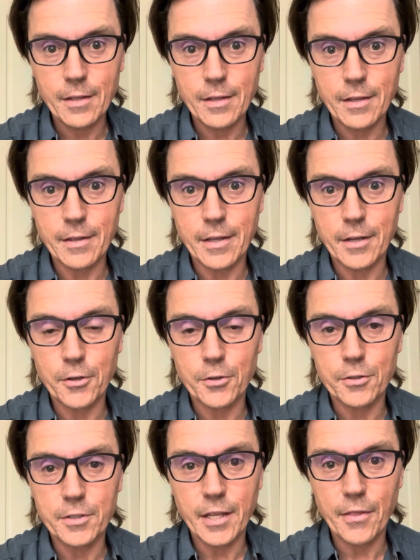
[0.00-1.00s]
and now you
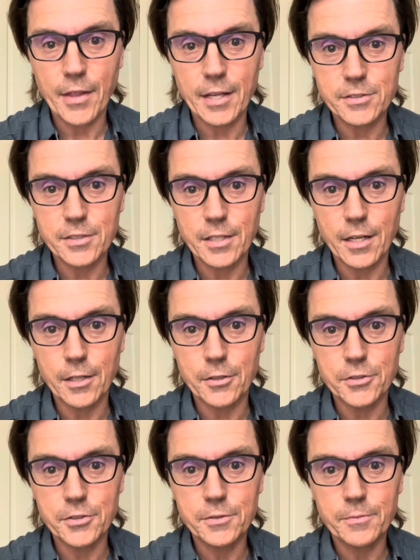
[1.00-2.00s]
earn
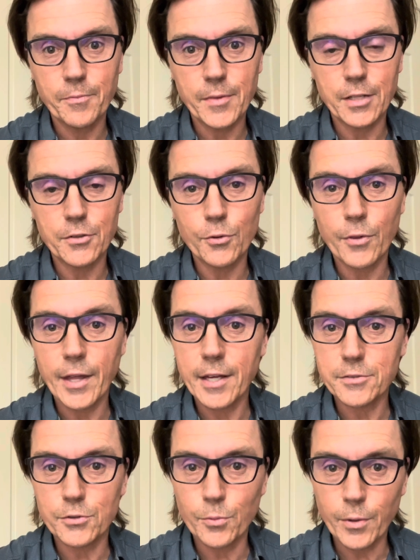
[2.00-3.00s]
$10,000 in
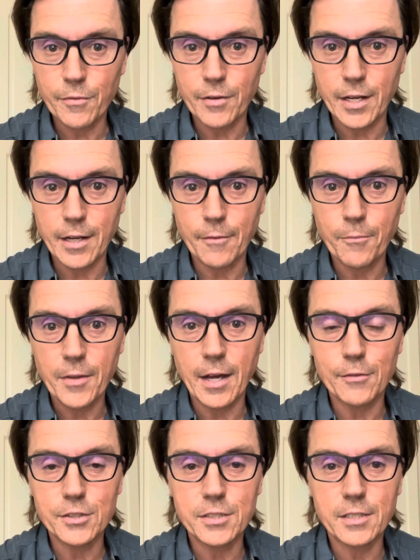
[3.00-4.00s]
2025.
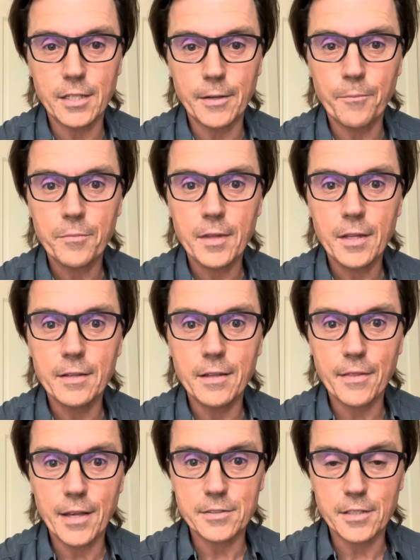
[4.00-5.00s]
Obviously,
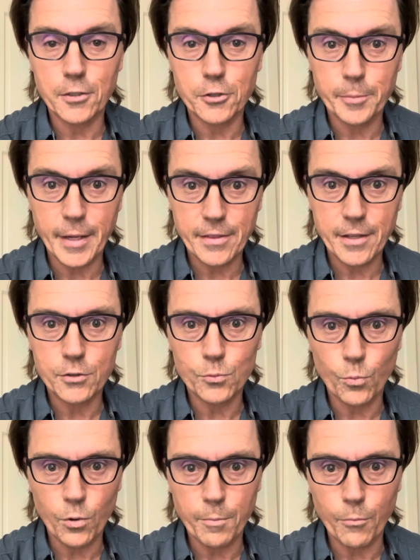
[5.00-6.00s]
$10,000 back then is
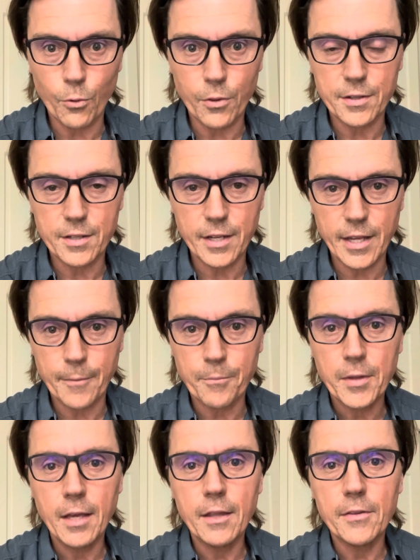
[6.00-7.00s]
worth more than today.
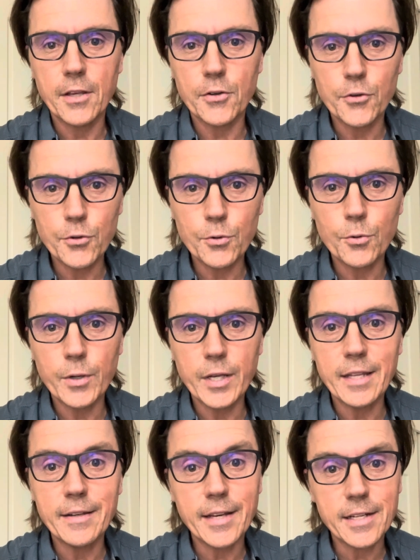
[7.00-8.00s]
They do
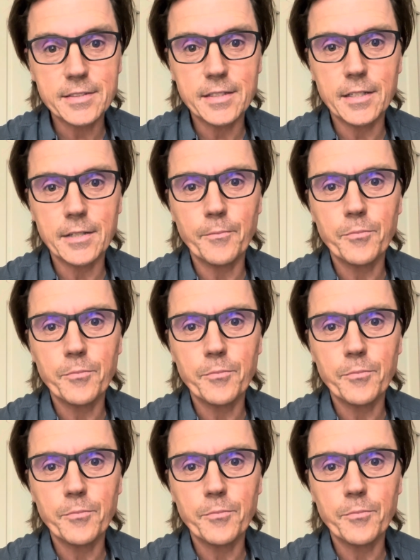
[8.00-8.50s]
index it